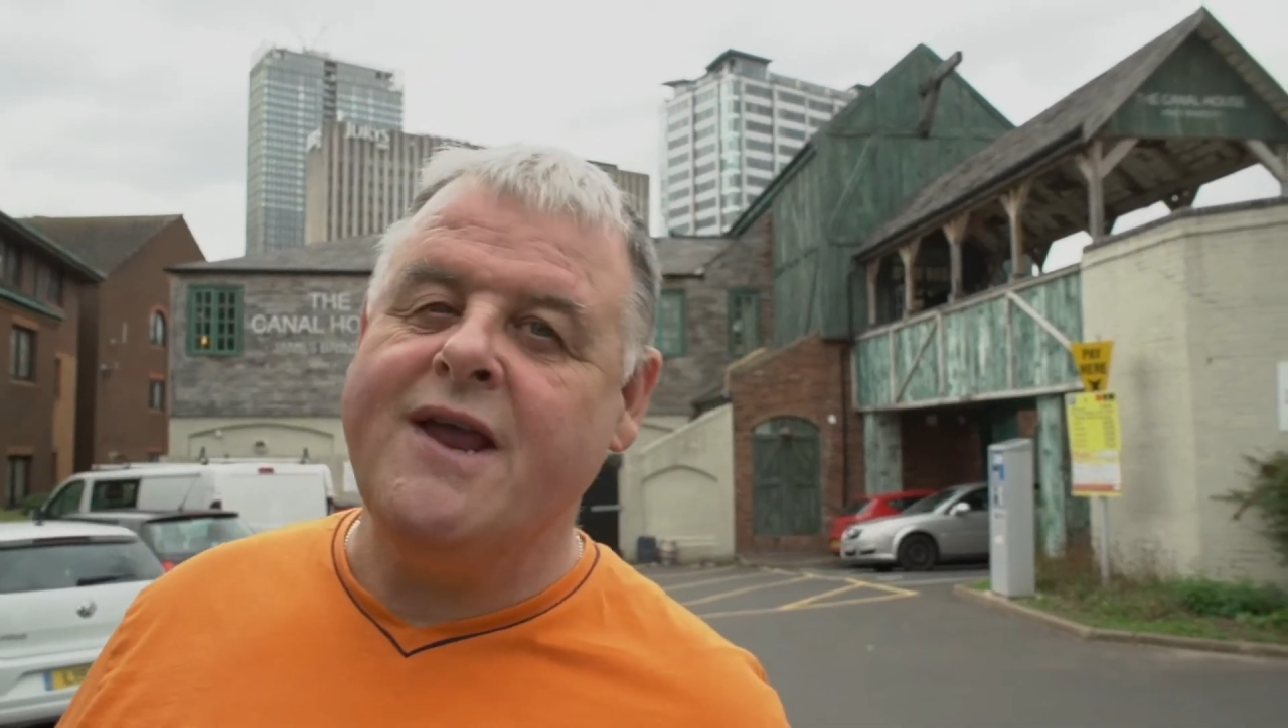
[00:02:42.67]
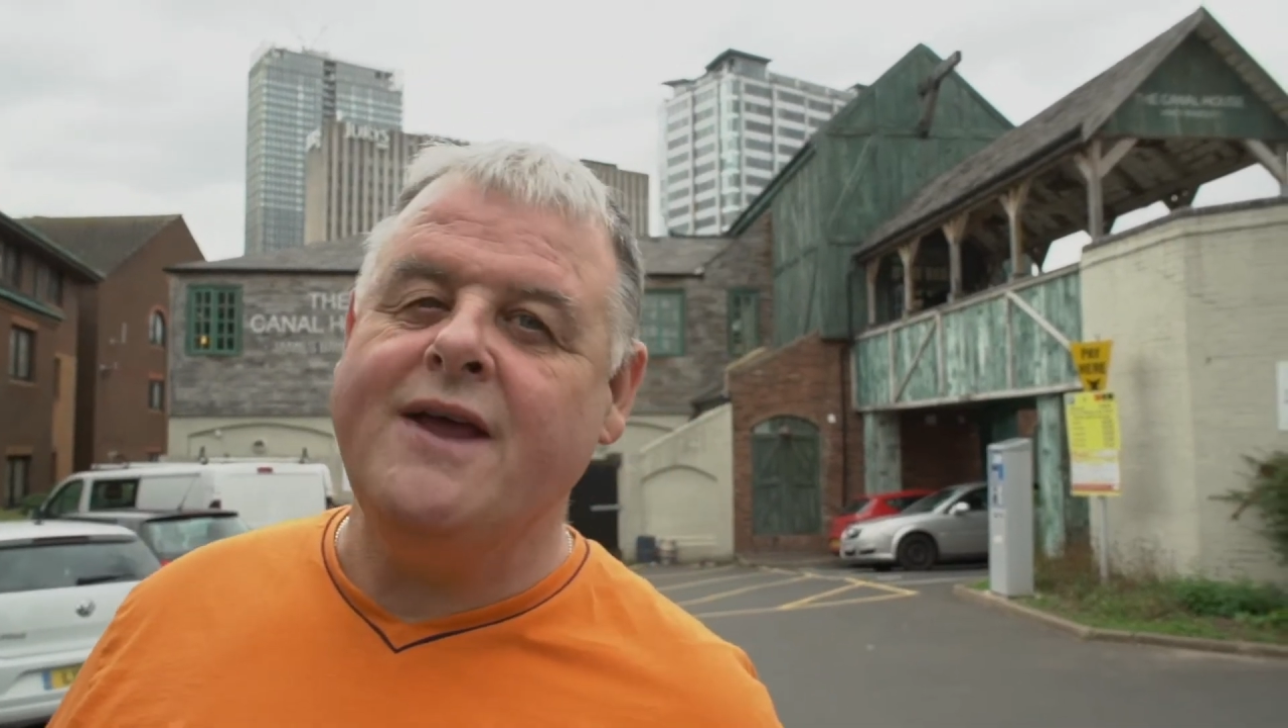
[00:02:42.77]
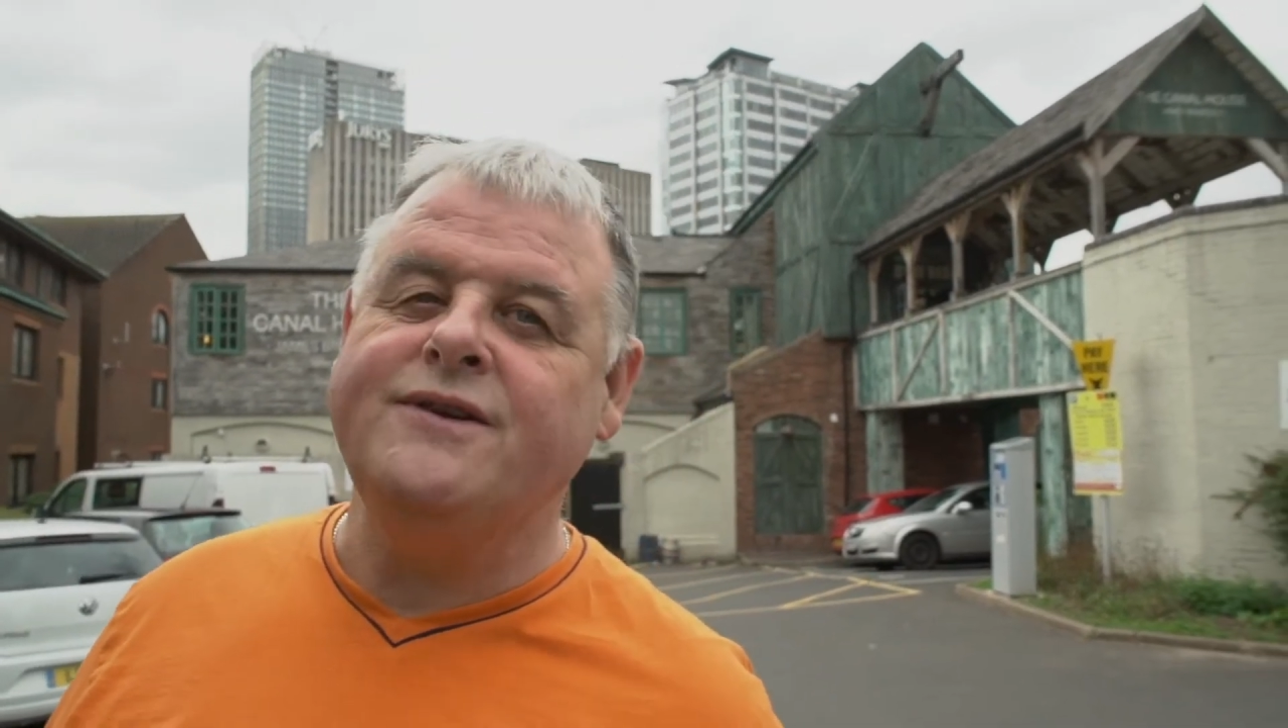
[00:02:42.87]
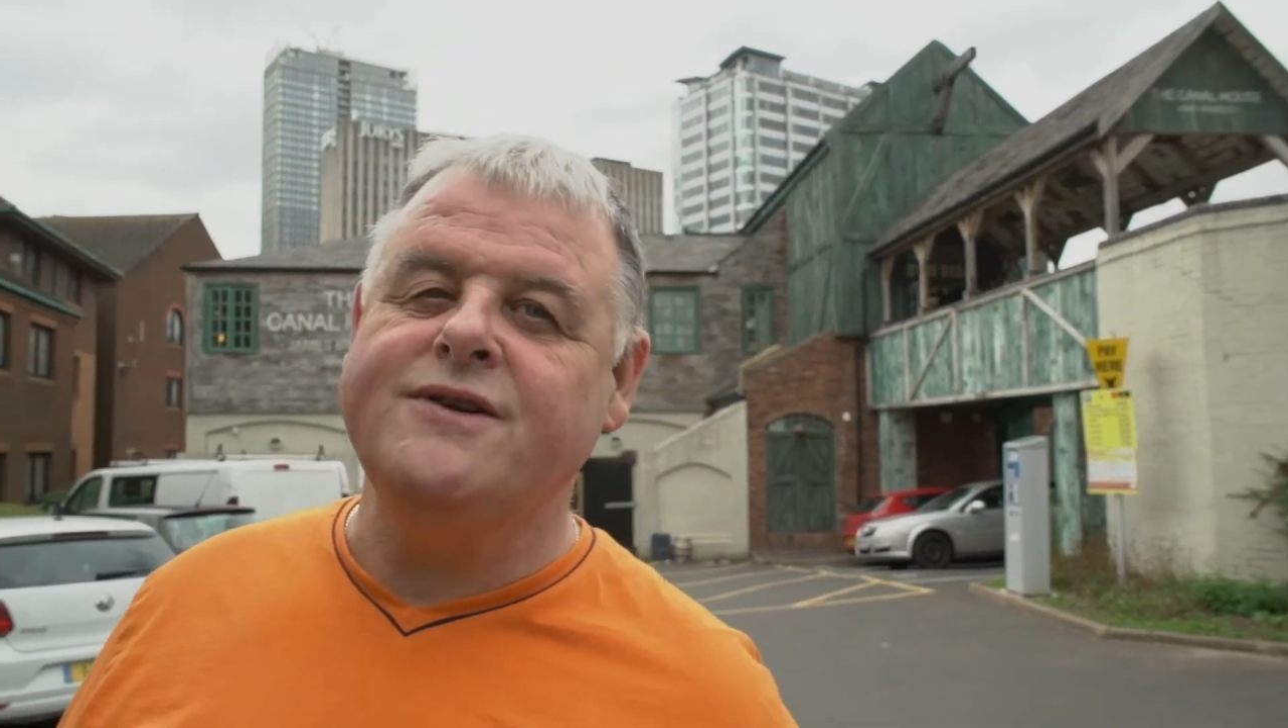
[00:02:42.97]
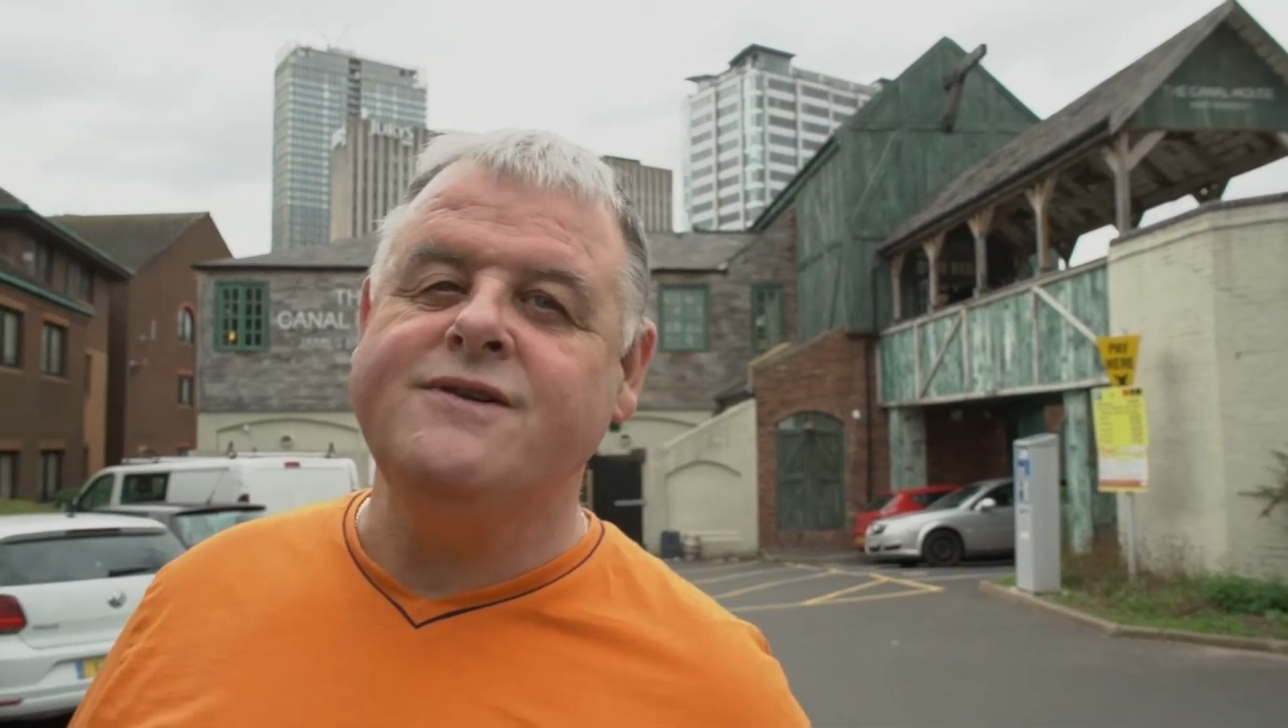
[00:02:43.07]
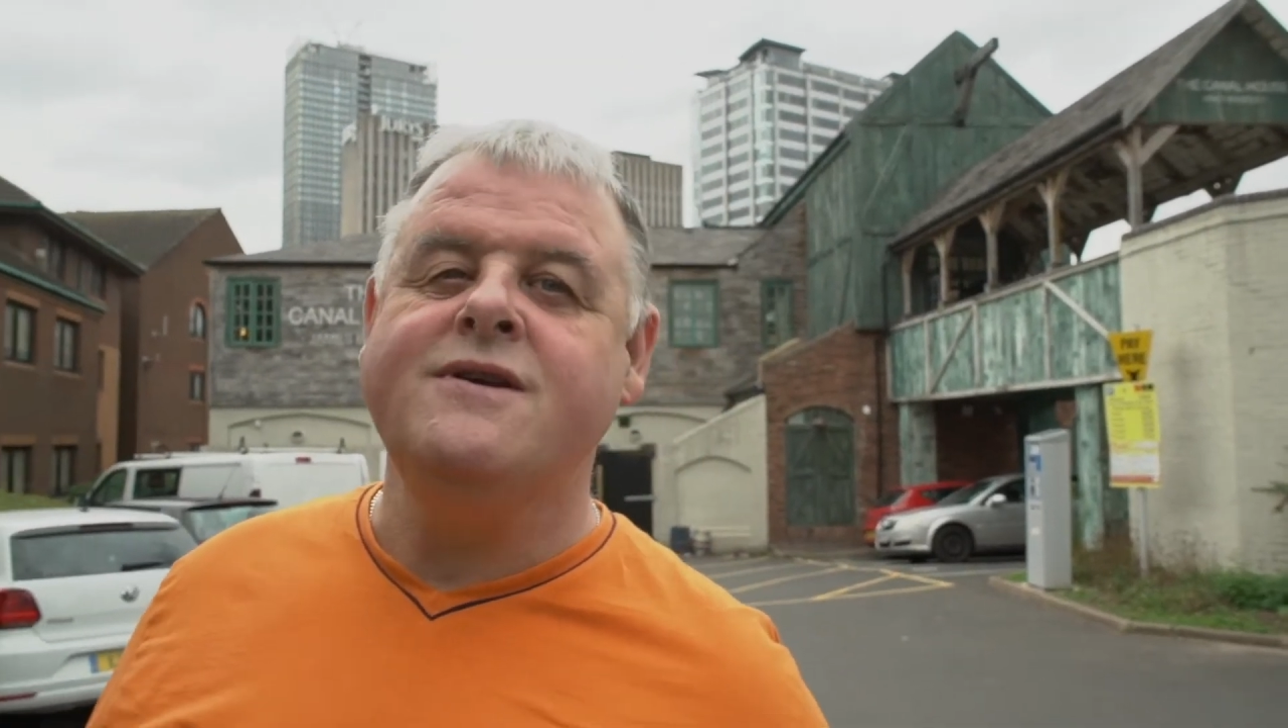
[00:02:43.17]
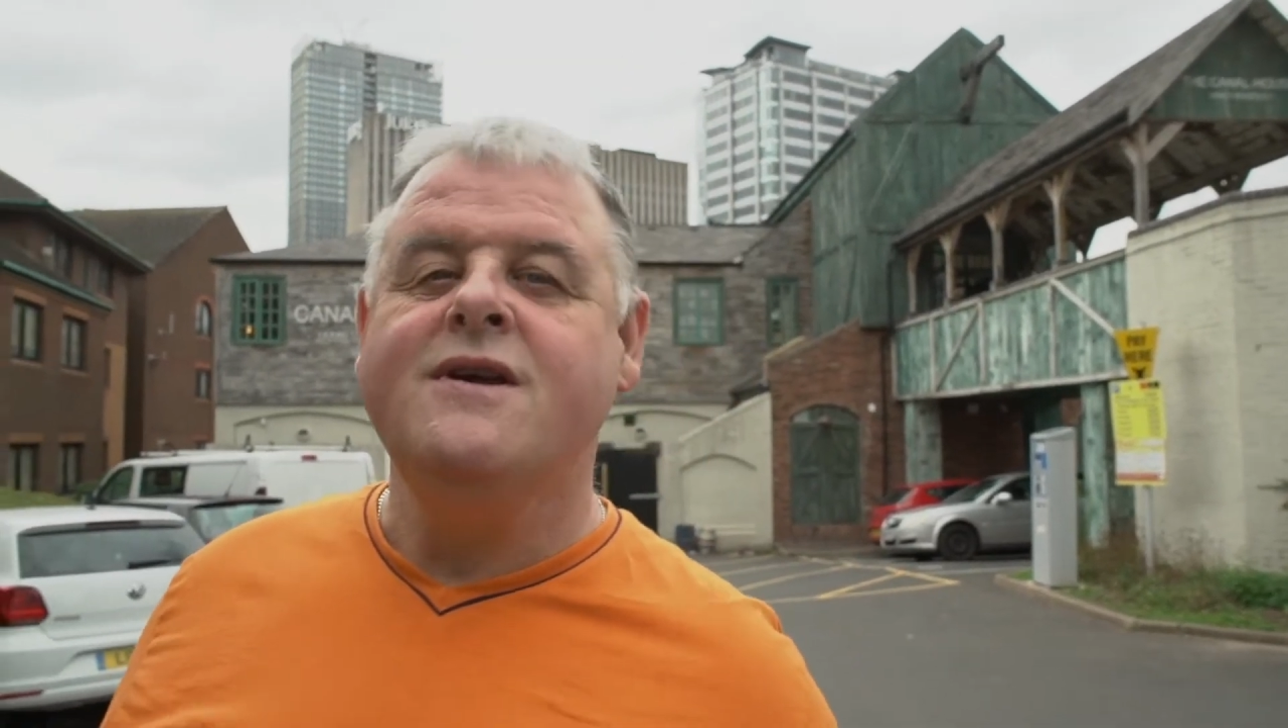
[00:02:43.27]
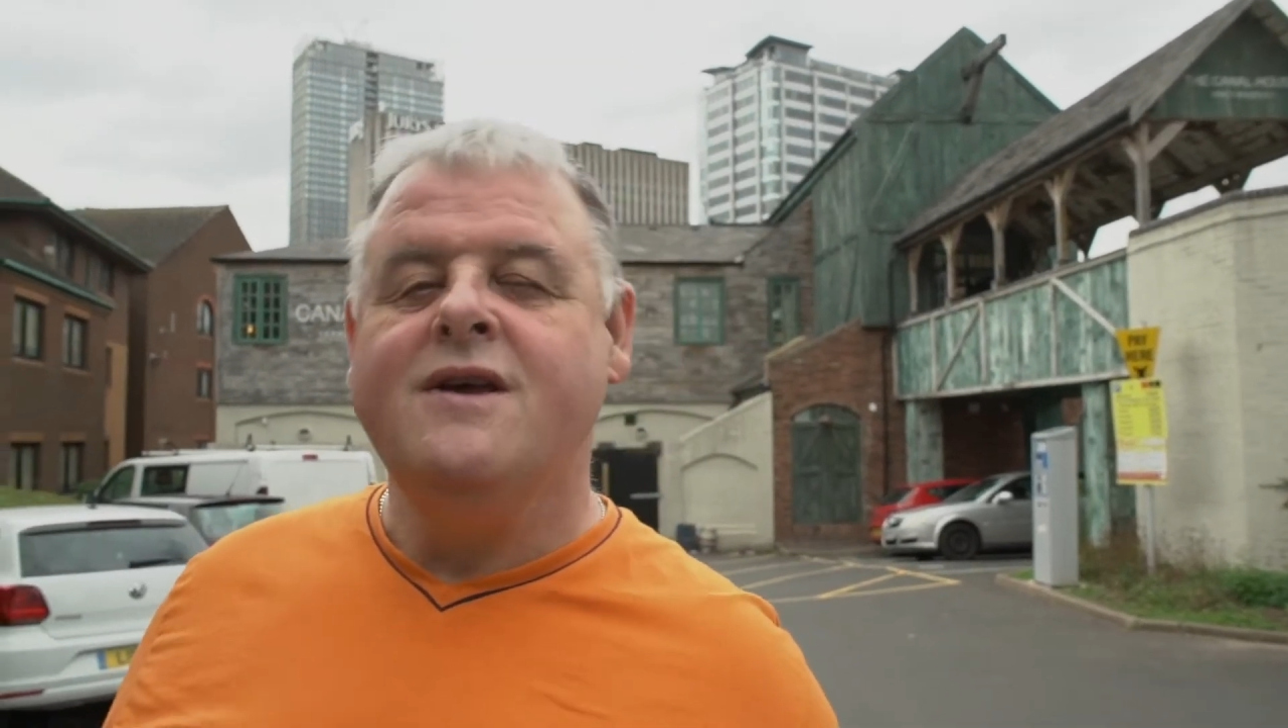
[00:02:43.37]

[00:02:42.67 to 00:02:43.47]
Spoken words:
Hendon.